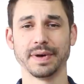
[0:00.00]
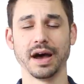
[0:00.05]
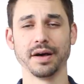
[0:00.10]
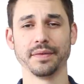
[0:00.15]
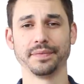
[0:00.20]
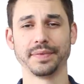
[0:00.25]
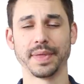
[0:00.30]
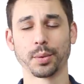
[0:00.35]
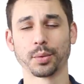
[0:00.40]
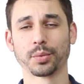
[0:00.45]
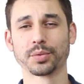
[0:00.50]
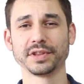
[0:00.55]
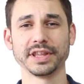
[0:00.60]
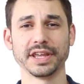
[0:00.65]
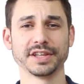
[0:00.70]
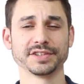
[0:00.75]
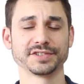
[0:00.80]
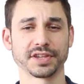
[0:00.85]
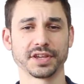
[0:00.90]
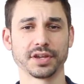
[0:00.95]
about they were
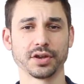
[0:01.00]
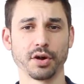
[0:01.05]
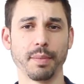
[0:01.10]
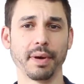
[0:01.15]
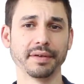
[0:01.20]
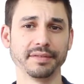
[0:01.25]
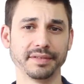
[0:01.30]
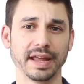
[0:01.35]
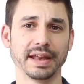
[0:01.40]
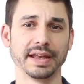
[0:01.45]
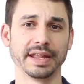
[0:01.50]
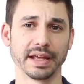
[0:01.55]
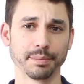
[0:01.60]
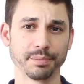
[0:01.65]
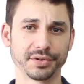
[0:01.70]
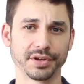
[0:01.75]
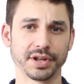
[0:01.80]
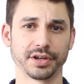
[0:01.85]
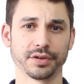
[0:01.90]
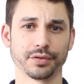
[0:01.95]
really insecure about dating
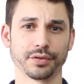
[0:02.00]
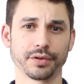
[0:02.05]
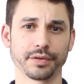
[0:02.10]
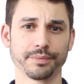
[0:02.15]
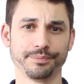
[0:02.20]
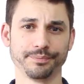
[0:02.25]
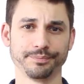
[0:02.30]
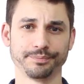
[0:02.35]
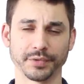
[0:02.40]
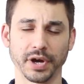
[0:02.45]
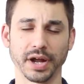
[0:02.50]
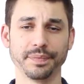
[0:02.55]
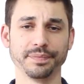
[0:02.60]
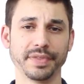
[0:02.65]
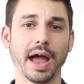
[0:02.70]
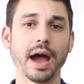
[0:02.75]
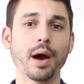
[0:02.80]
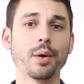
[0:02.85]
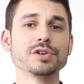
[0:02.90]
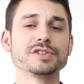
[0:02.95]
in particular, right?
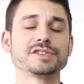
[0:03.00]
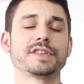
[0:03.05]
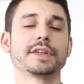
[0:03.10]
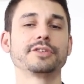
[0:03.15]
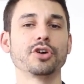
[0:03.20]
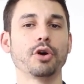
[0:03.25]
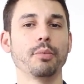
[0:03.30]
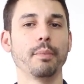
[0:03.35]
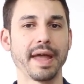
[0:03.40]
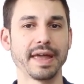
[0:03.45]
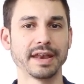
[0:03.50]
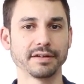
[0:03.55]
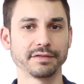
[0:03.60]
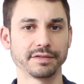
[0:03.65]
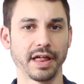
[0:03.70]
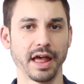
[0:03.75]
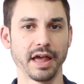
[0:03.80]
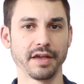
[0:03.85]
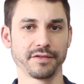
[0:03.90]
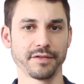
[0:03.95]
That was the domain
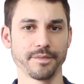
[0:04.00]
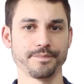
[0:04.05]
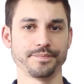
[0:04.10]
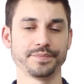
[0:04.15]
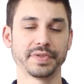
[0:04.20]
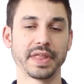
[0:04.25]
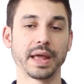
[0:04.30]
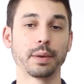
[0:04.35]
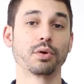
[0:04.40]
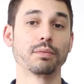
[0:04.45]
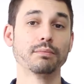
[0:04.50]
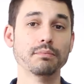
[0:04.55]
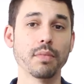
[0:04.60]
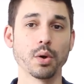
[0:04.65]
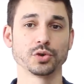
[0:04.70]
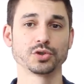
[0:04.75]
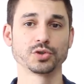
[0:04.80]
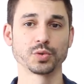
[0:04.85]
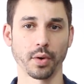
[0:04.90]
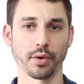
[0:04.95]
of life they were
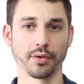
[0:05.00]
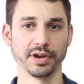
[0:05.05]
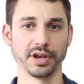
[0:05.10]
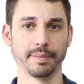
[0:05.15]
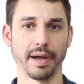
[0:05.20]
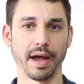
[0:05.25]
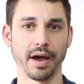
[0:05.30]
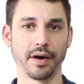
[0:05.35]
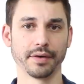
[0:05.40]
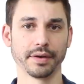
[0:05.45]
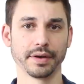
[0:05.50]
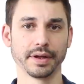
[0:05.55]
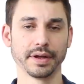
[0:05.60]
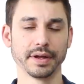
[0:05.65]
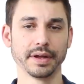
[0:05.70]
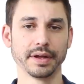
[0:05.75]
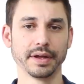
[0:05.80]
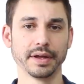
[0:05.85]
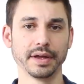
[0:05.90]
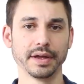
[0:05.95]
most worried about.
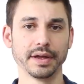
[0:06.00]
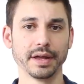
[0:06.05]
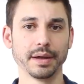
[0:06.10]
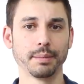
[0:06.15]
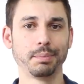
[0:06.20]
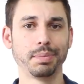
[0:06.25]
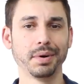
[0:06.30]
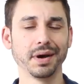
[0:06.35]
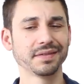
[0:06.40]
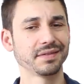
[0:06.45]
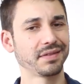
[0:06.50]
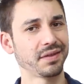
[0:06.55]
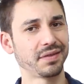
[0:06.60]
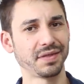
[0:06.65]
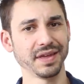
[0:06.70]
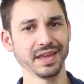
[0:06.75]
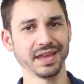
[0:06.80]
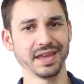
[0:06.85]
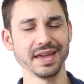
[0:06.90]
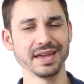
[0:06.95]
But the
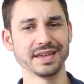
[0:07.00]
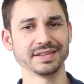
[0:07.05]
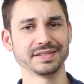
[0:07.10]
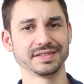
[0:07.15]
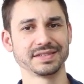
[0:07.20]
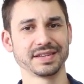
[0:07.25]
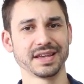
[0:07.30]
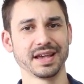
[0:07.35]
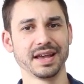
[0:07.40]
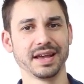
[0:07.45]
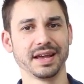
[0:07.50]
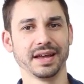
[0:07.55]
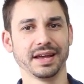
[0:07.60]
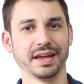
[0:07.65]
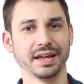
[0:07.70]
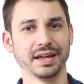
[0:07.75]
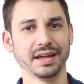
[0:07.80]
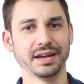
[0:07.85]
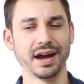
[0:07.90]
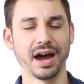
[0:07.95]
thing is,
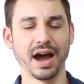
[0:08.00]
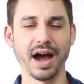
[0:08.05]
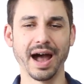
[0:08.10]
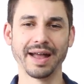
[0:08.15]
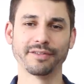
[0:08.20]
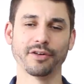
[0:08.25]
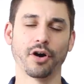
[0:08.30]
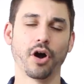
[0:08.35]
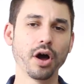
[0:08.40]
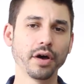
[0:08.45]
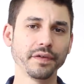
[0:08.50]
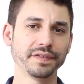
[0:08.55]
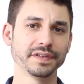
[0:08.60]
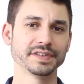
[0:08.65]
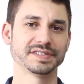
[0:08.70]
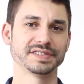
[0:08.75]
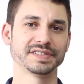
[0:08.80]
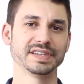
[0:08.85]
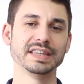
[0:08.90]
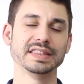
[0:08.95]
I've
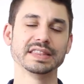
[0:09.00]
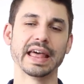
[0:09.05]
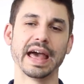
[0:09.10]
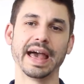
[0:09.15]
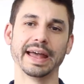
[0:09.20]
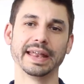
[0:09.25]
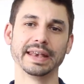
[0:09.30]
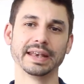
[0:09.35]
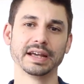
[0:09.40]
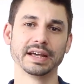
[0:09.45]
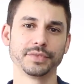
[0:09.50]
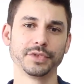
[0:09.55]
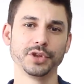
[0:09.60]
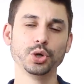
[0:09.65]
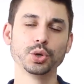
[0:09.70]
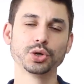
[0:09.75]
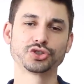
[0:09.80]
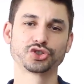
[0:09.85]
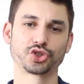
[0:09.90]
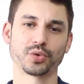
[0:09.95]
often seen that
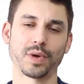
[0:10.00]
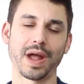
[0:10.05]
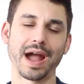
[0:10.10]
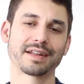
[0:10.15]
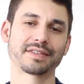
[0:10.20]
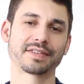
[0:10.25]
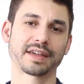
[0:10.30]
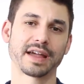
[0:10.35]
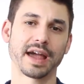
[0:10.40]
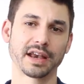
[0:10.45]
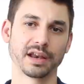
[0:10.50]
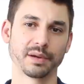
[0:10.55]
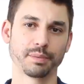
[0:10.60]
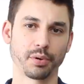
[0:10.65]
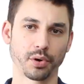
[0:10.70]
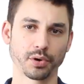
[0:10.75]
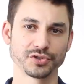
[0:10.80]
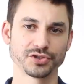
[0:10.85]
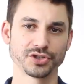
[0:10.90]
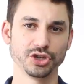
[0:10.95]
you attract the kind of
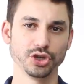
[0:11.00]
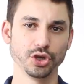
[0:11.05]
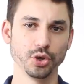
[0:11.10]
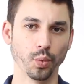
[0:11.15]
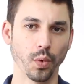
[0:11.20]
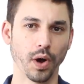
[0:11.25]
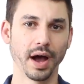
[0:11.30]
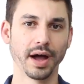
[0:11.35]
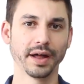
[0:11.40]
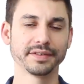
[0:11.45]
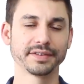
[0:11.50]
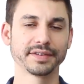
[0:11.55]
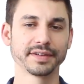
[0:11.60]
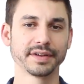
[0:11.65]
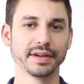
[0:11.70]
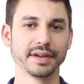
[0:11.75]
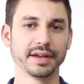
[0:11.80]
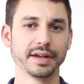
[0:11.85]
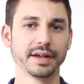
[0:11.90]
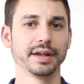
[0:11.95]
person you want
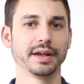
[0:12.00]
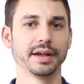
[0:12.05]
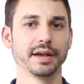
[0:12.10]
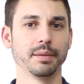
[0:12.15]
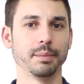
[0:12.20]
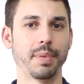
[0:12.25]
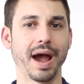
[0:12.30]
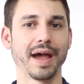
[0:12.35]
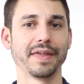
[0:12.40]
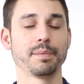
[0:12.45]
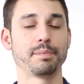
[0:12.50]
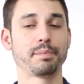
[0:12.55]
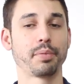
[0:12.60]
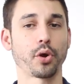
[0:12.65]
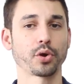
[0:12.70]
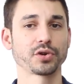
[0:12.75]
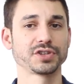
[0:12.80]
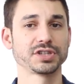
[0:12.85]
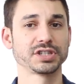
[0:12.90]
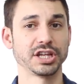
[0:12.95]
by the
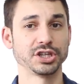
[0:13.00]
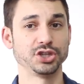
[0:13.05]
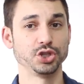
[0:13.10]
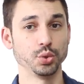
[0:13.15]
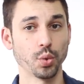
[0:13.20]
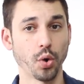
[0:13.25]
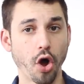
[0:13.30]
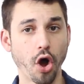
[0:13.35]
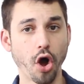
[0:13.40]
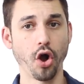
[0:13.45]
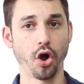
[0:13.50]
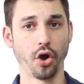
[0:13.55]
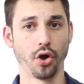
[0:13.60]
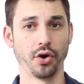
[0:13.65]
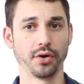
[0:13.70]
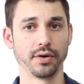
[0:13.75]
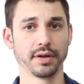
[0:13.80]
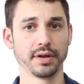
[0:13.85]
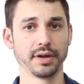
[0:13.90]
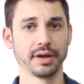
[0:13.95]
person that you
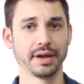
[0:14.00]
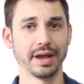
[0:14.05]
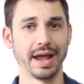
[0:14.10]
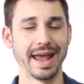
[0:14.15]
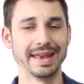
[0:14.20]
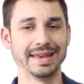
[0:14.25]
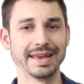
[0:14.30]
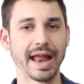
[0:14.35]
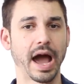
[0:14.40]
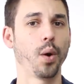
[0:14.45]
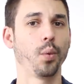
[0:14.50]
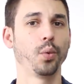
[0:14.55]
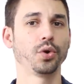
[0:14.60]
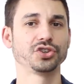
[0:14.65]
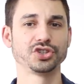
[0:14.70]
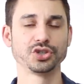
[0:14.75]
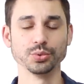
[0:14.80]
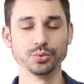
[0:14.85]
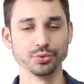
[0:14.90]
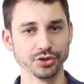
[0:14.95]
are and not
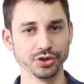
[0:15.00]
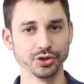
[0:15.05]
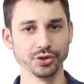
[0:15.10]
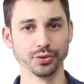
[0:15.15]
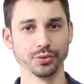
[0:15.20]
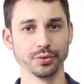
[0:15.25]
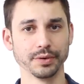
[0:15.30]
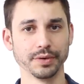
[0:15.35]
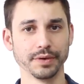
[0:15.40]
what you do.